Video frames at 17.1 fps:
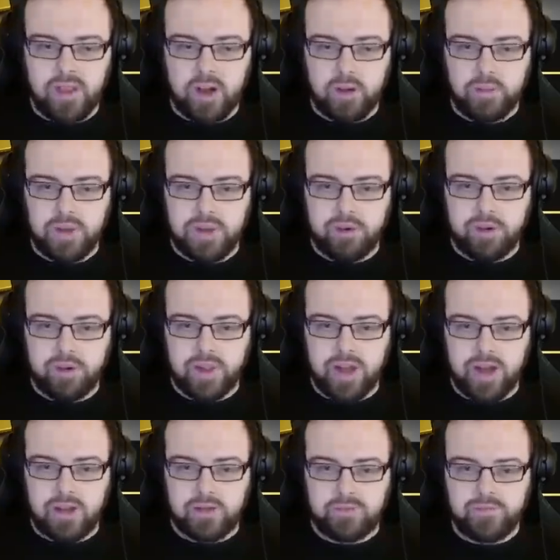You can't be
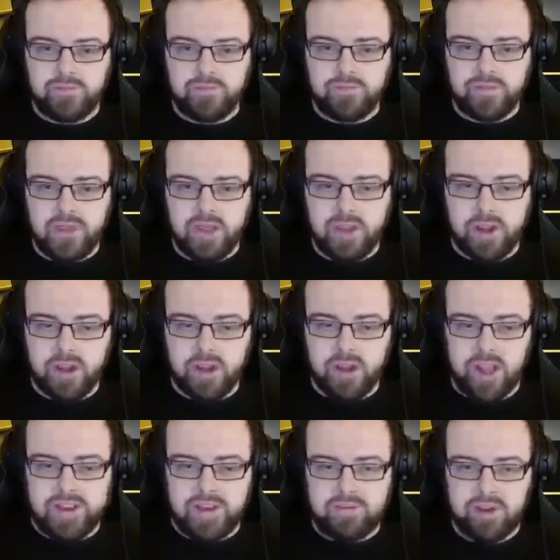doing that.
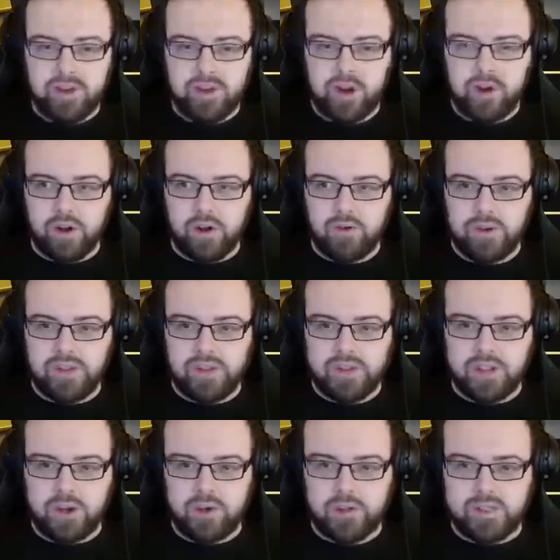Okay, definitely not going to
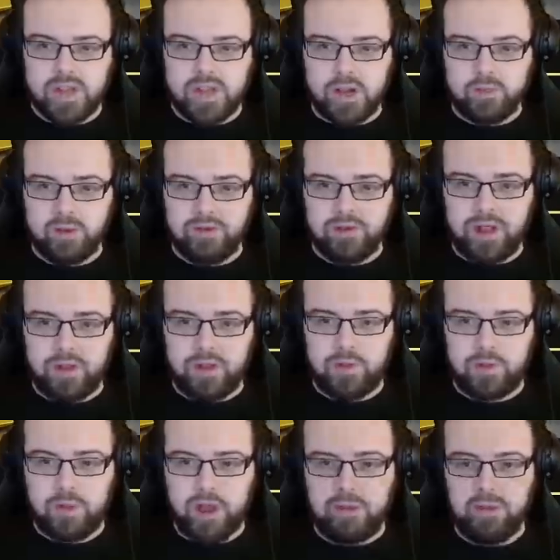reach the goal time. I feel
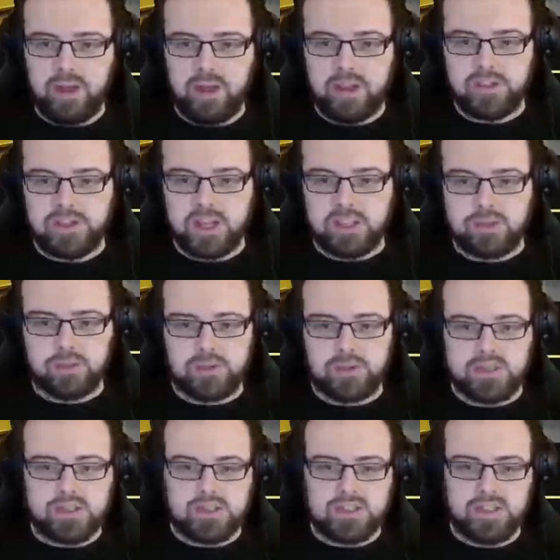like we may be in a
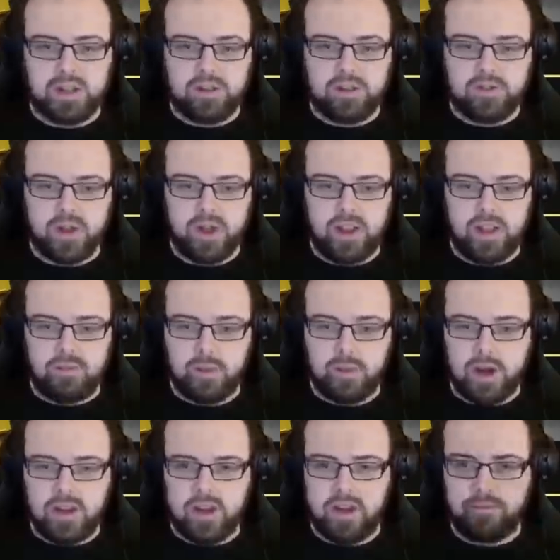chance with silver.
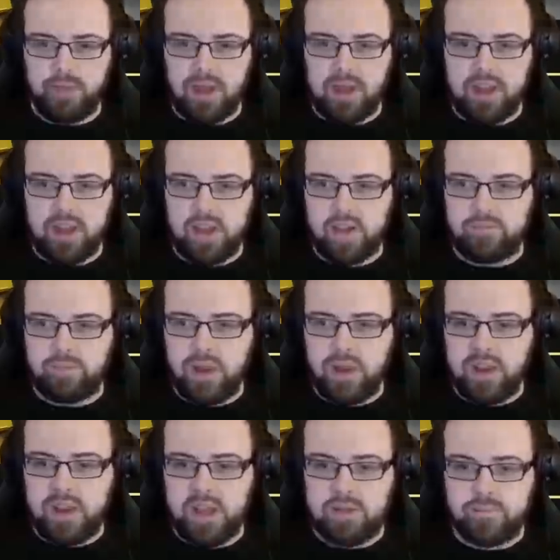Never mind, I binned
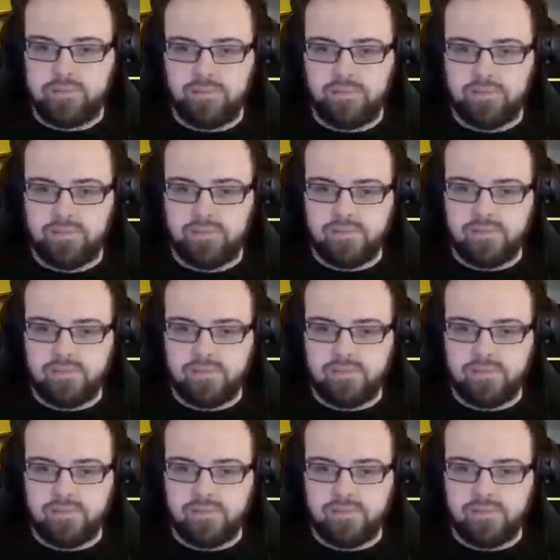it.